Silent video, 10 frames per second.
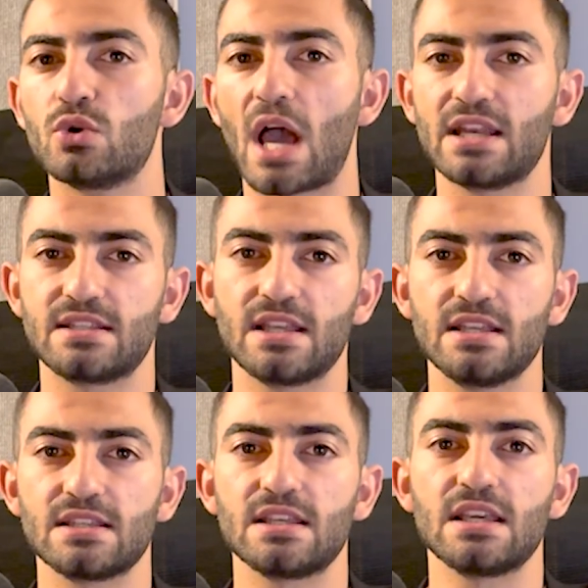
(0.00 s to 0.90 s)
United
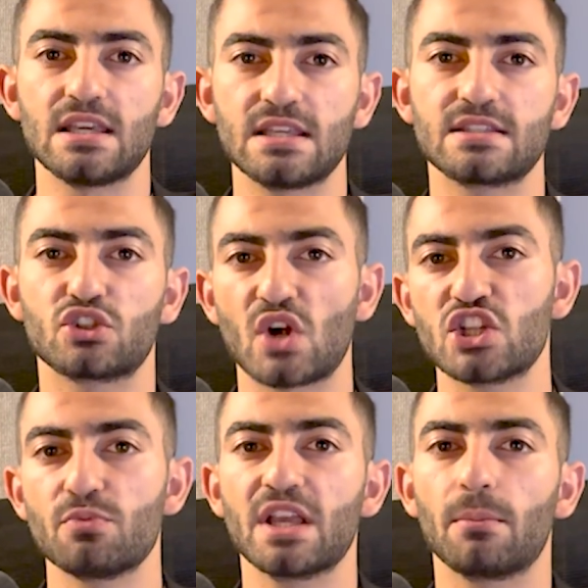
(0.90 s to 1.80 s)
States is trying
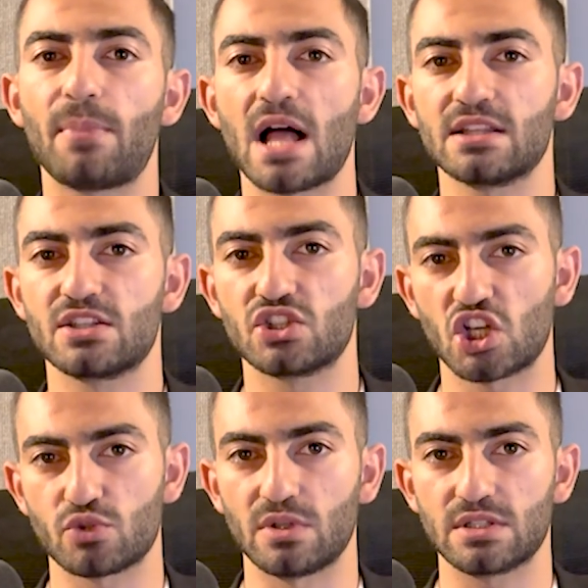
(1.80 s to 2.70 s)
to make a balancing
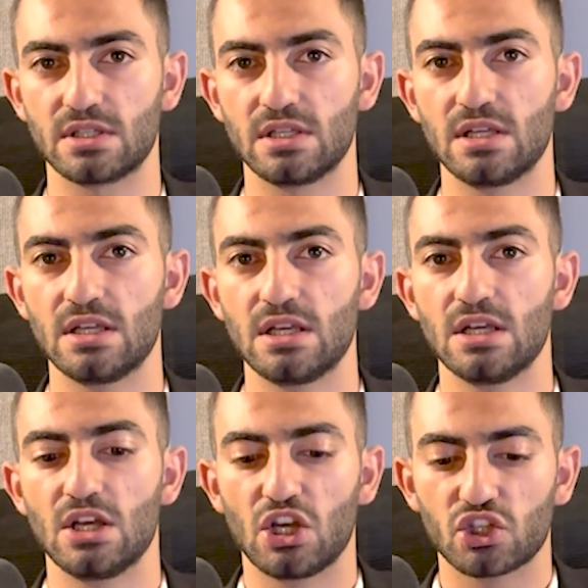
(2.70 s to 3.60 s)
judgment.
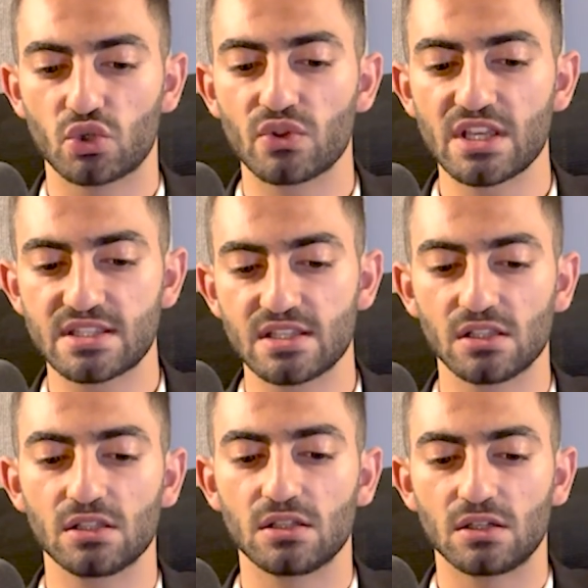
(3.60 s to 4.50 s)
Should they
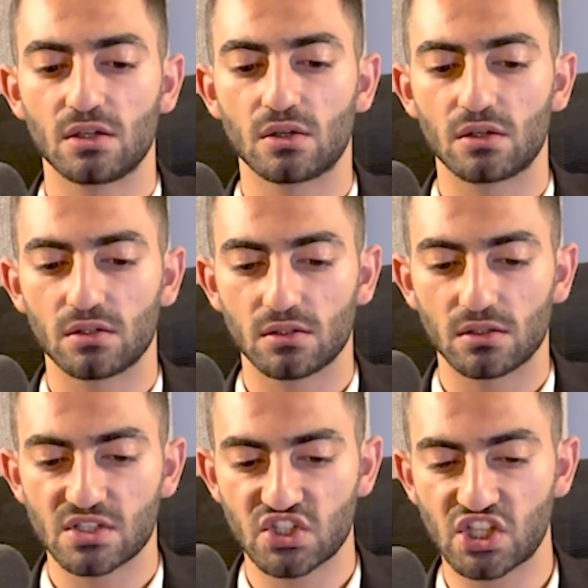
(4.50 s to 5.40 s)
still
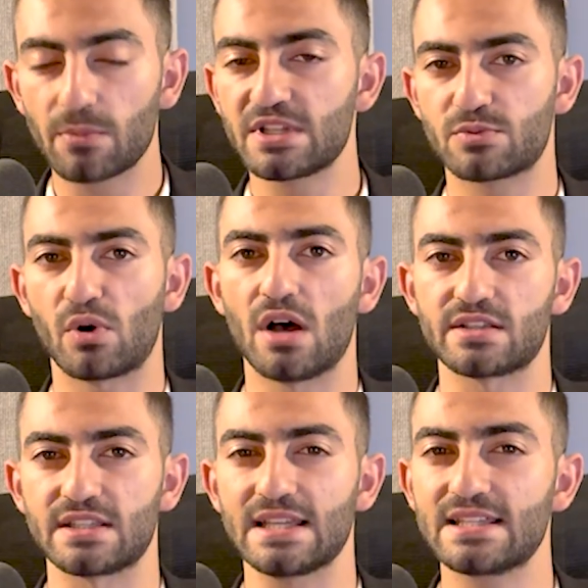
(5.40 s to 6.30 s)
skip this
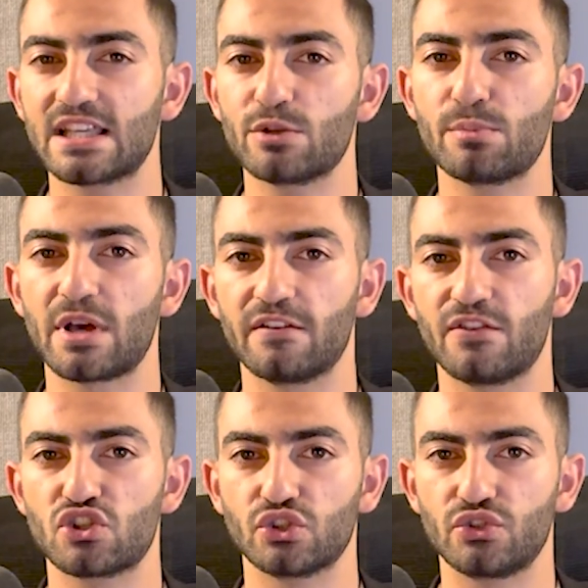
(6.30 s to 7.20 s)
process? Is it going to be
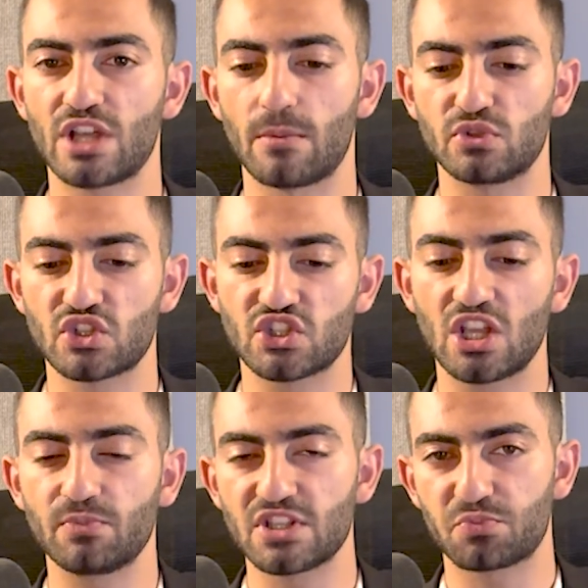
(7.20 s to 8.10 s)
beneficial to them to
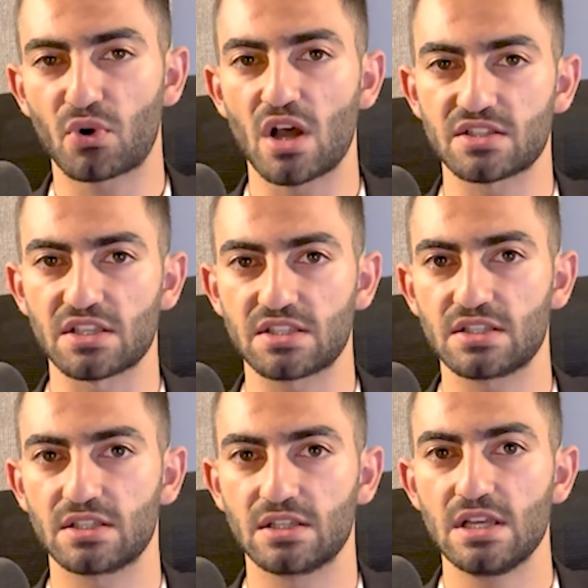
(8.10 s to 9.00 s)
skip this process
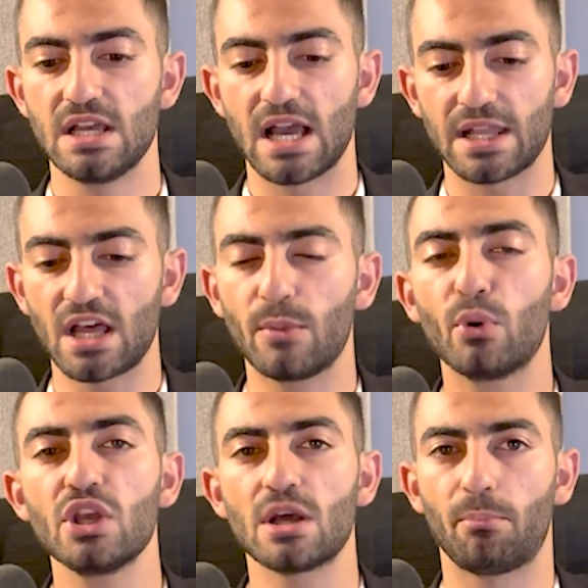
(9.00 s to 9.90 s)
and not
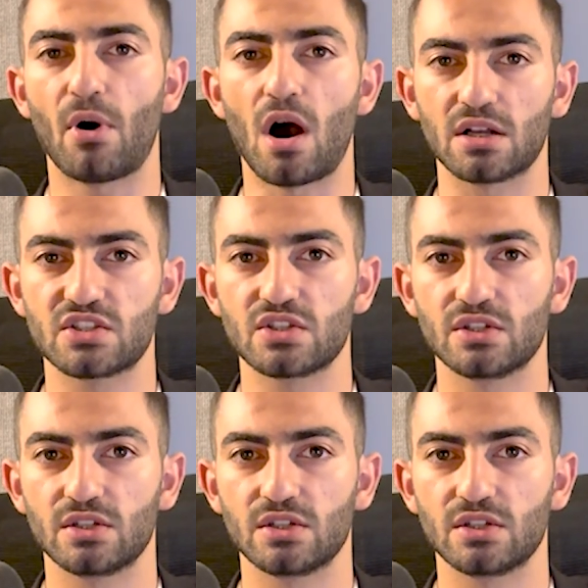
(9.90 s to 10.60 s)
put in a box